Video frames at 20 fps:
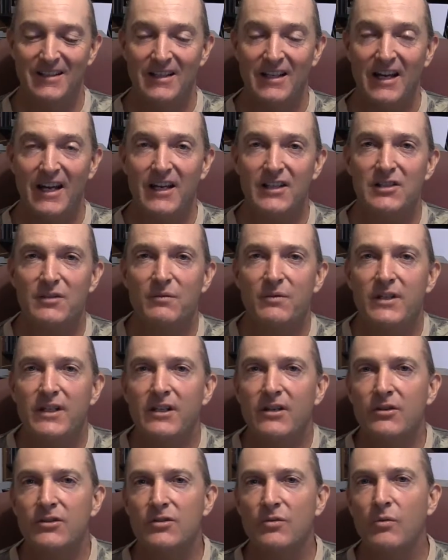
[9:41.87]
I had some
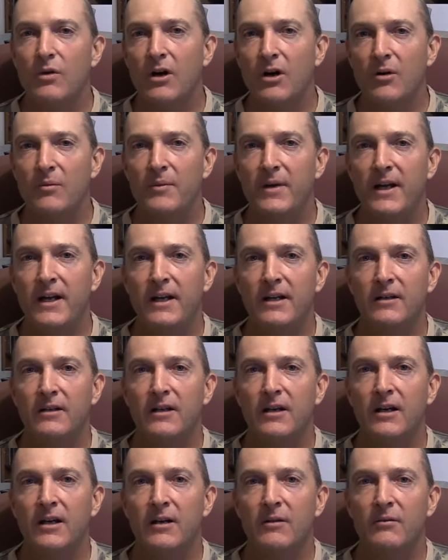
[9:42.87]
videos a while back
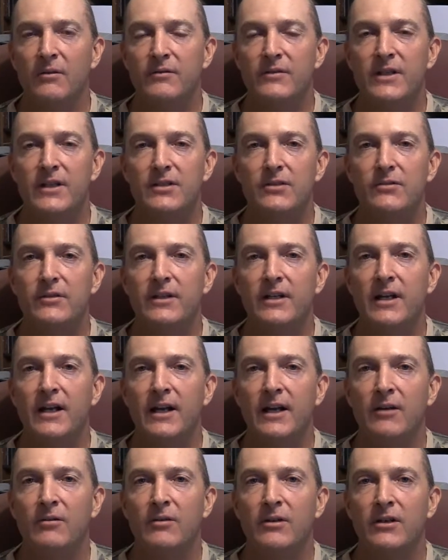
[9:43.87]
with Destry and
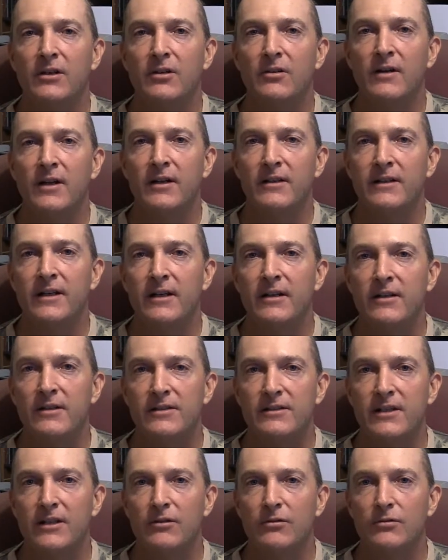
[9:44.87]
I running around down at
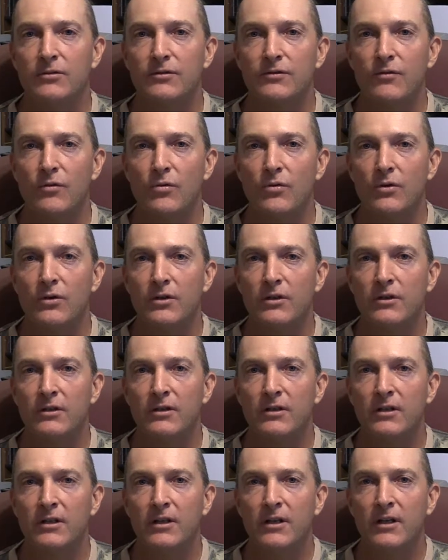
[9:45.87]
Settles Ford
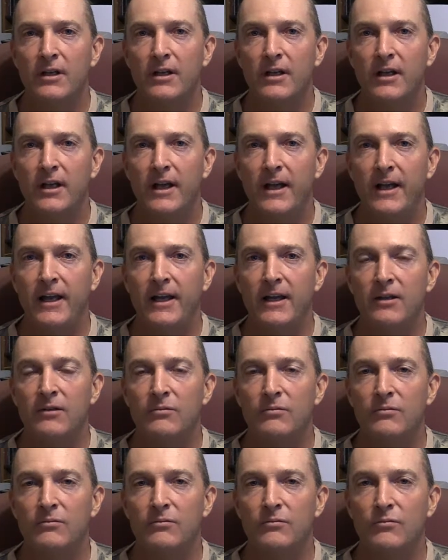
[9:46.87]

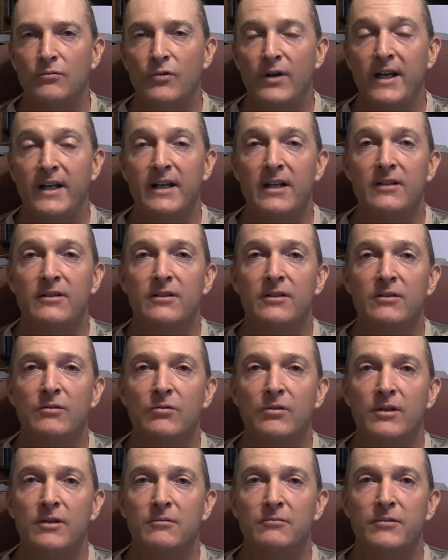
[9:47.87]
and ran into
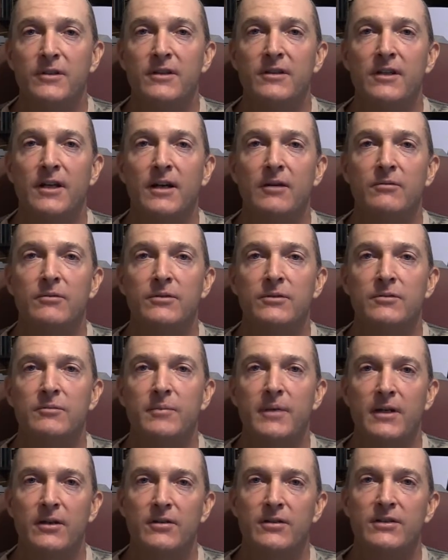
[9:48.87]
what we thought was
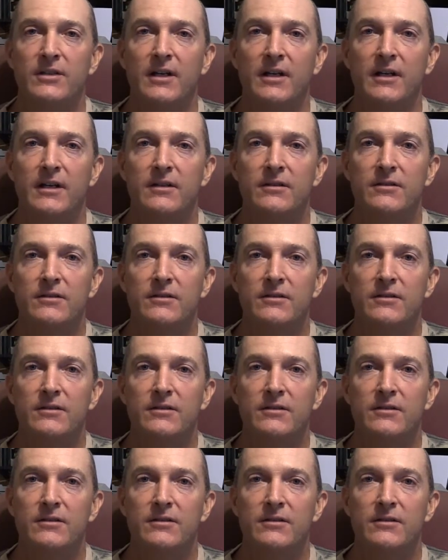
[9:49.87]
bear sign.